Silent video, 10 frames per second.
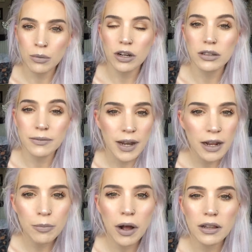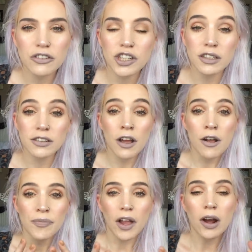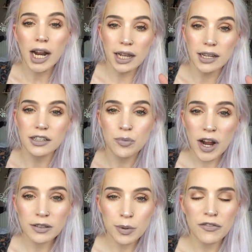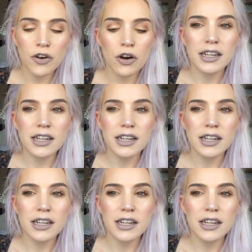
the world of nail polishes on AliExpress before.